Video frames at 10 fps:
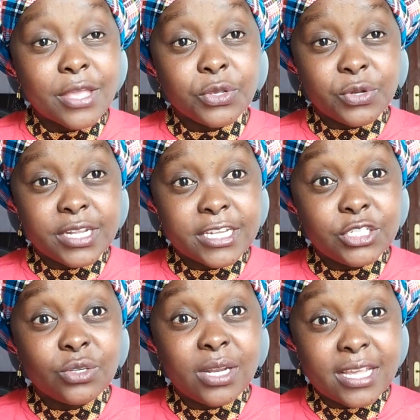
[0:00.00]
You need
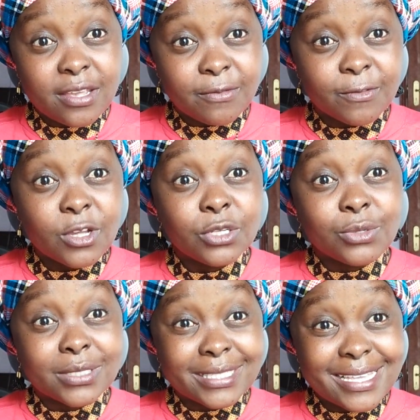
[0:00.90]
to live to
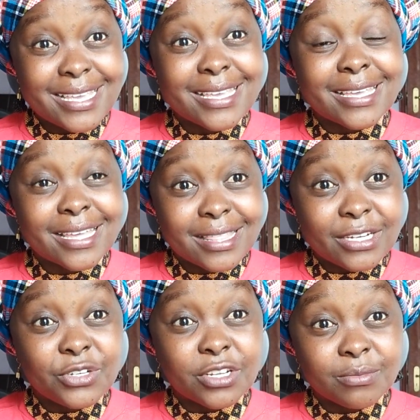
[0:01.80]
see the
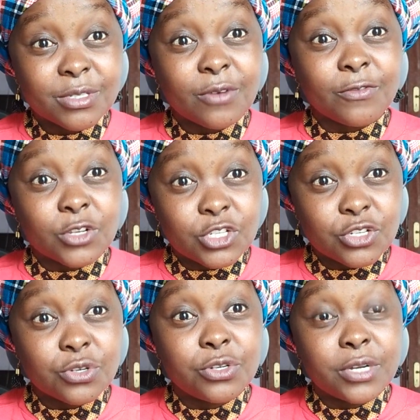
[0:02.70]
dreams of your
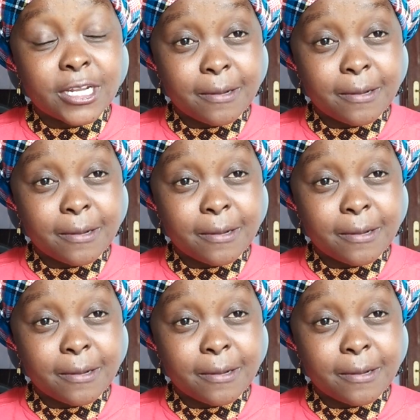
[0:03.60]
children.